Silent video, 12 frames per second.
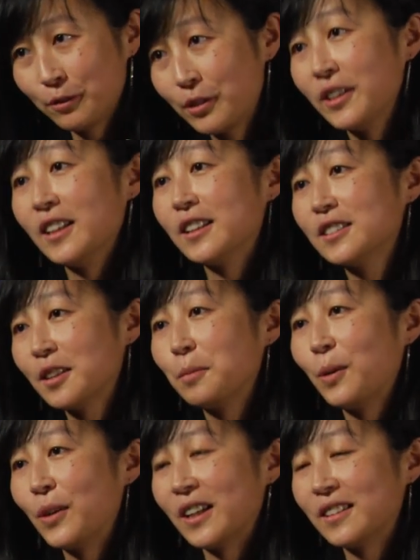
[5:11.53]
really
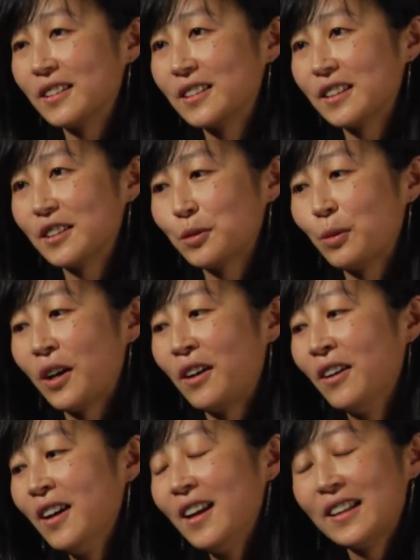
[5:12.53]
supporting this as
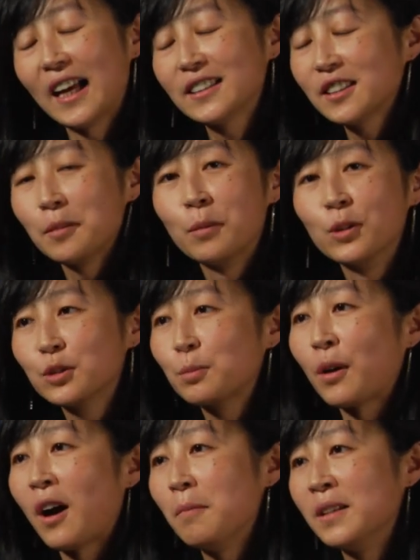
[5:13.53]
well. That's the most
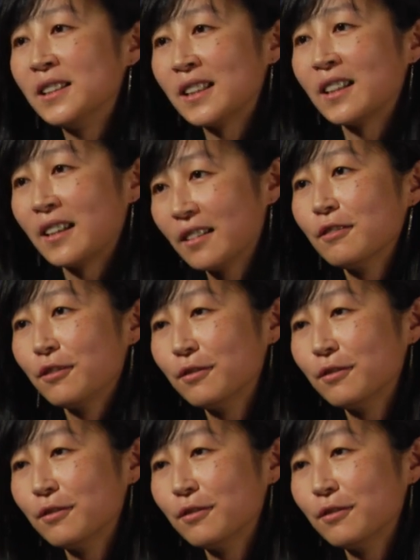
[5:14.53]
promising